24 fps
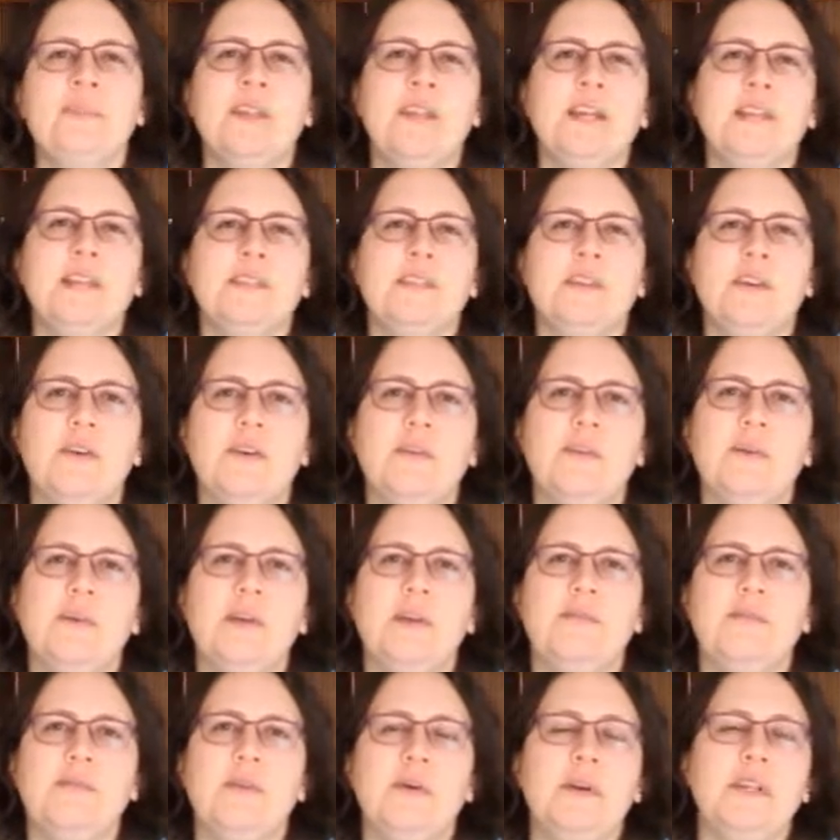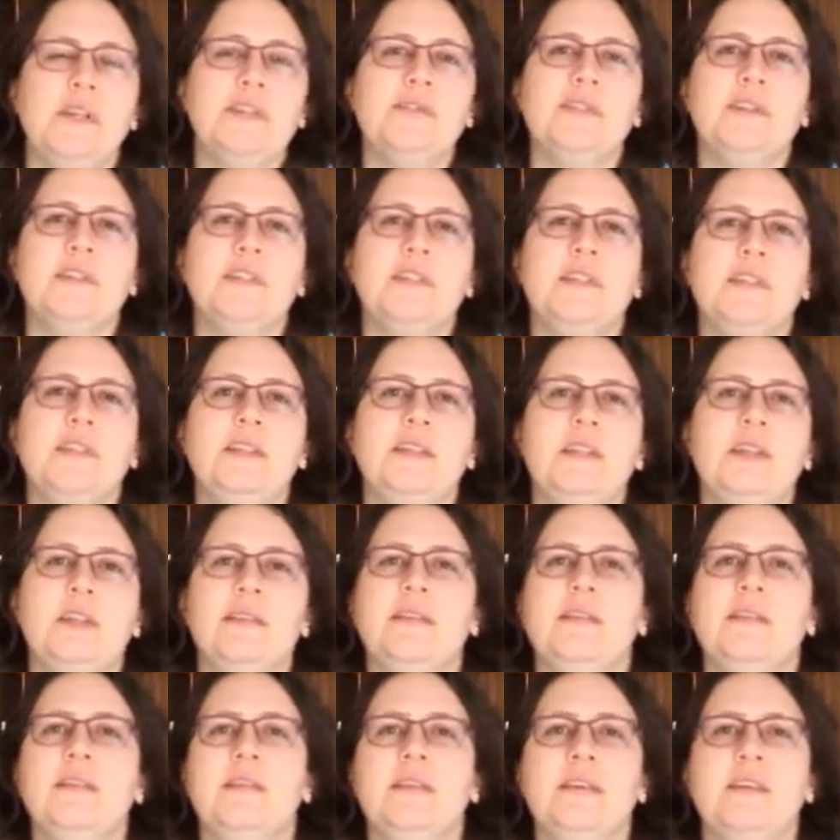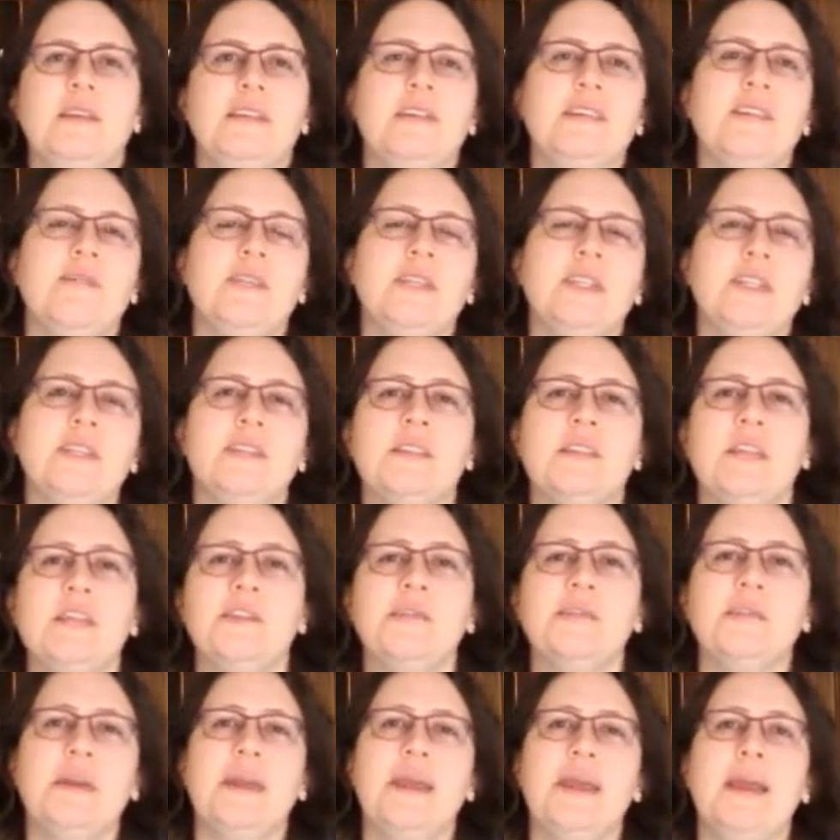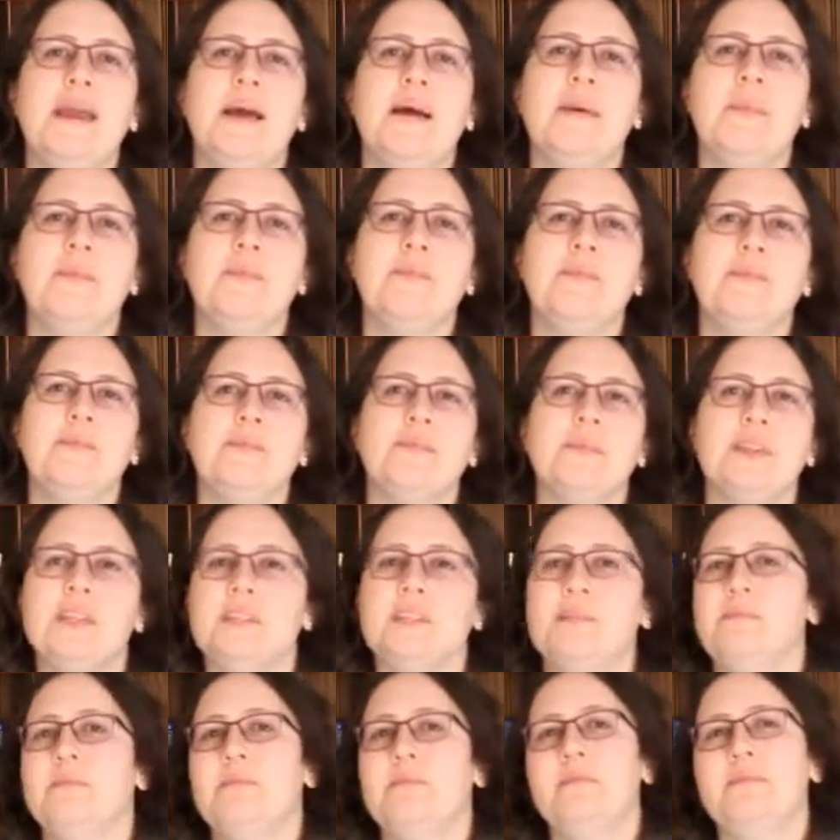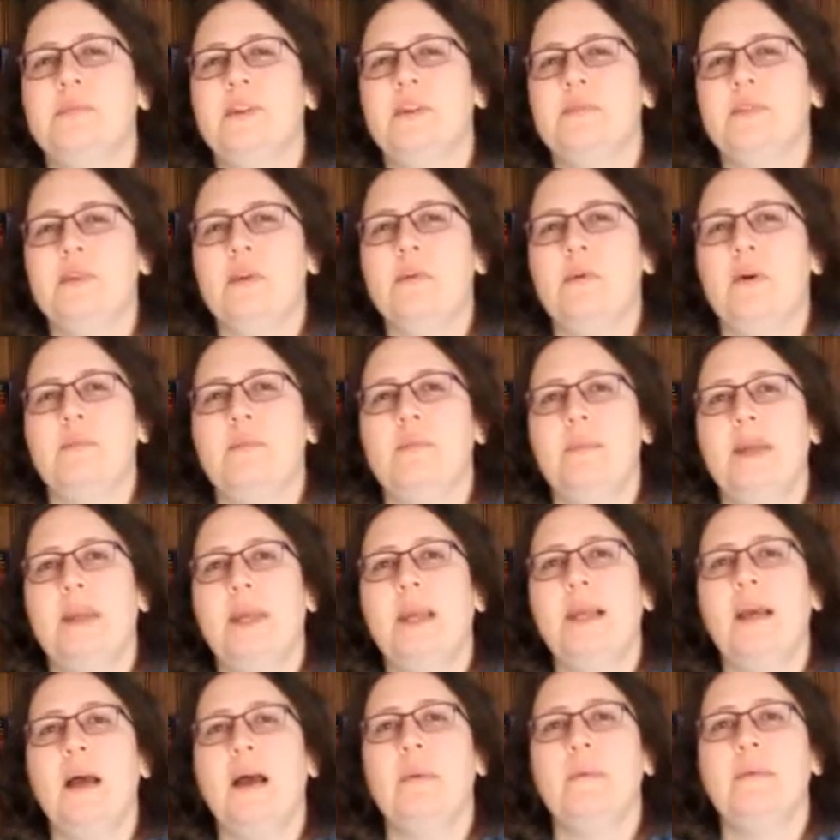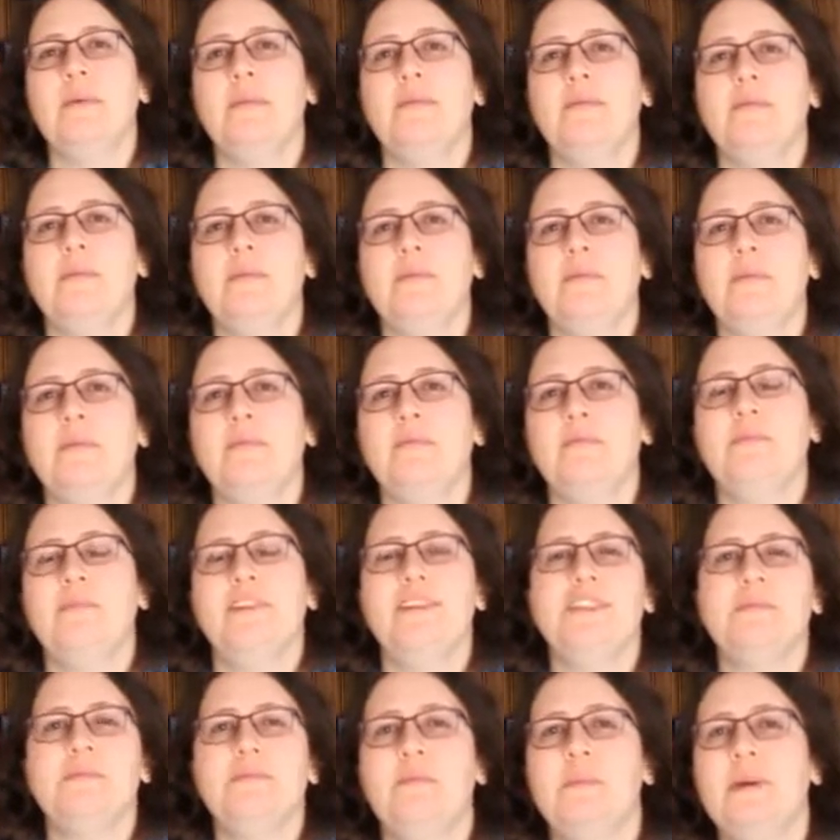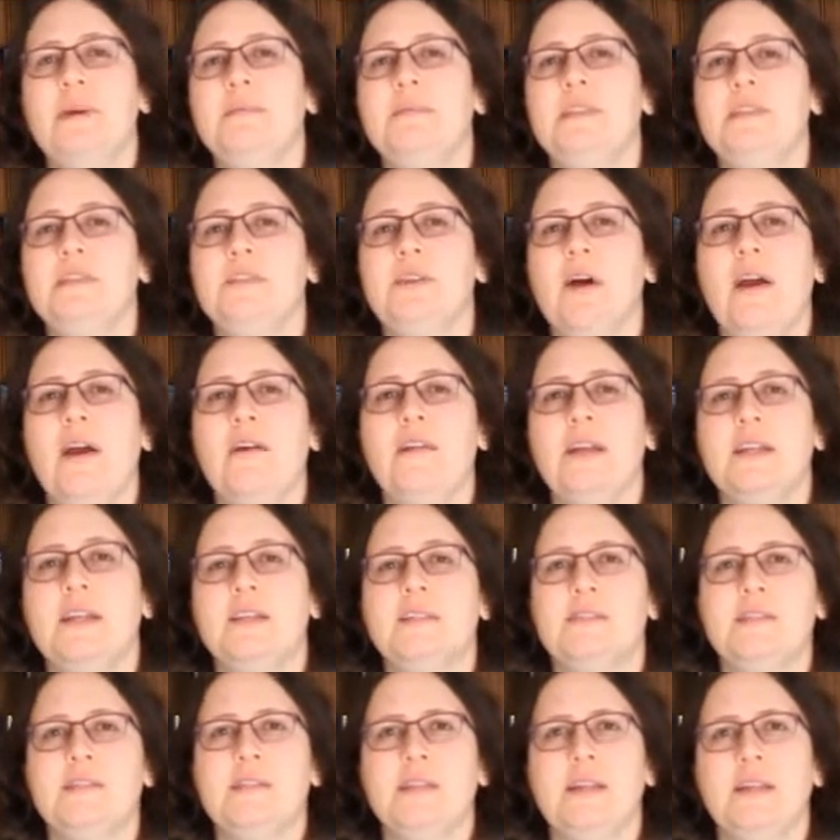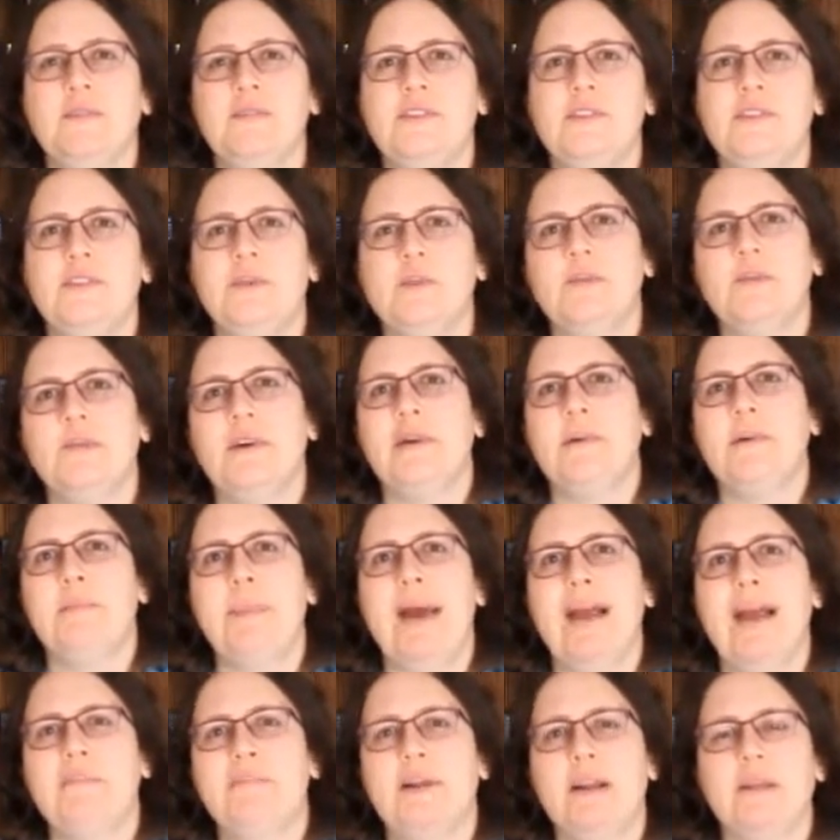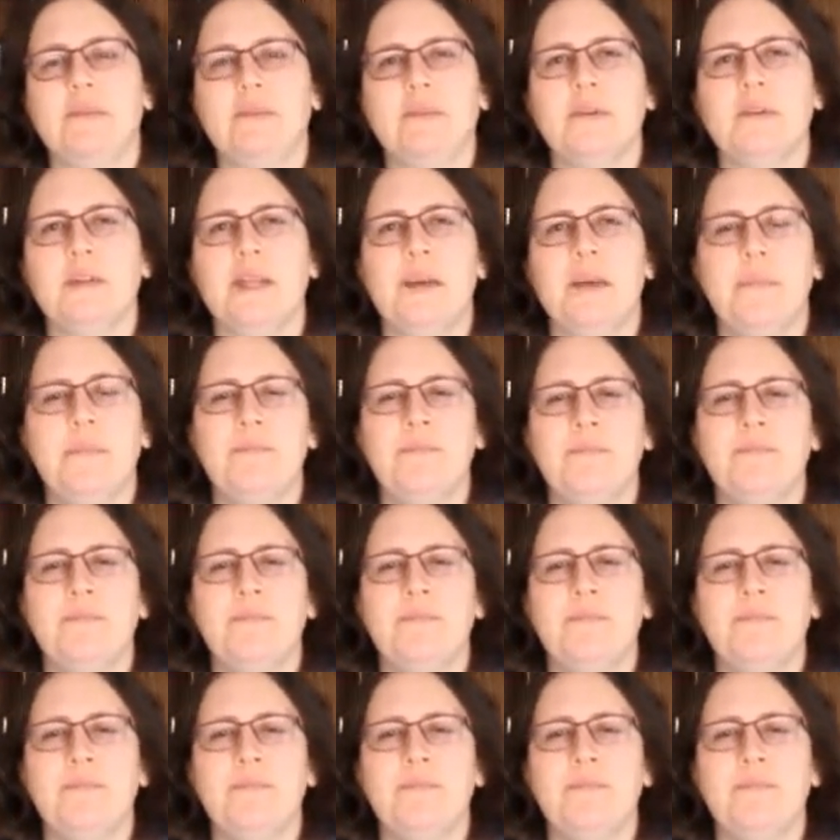So if you're interested in the 17th century, it's definitely worth picking up. If you've read some of Pepys' diary, it gives you some great background on him.